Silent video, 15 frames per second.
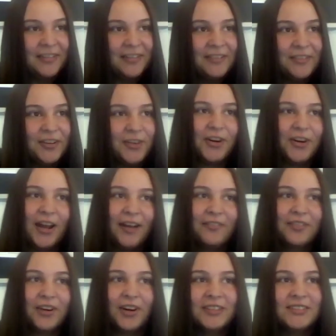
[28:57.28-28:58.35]
if you don't have
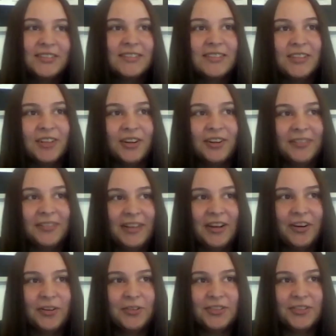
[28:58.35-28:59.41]
dogs, there
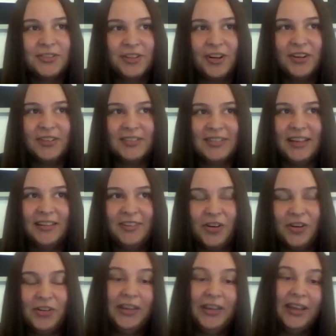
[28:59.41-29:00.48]
are also dogs that
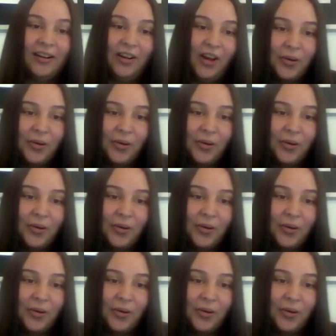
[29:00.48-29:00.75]
don't get along